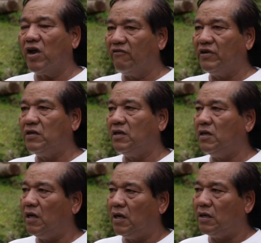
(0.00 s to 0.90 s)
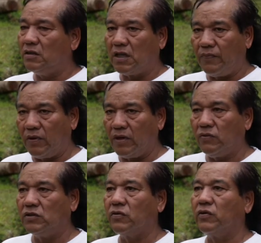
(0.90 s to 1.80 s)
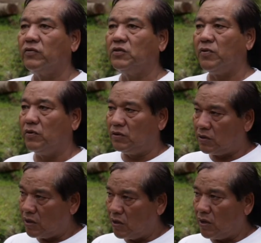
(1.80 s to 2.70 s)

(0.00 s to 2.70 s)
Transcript: whoever did the tarpaulin was a quick response.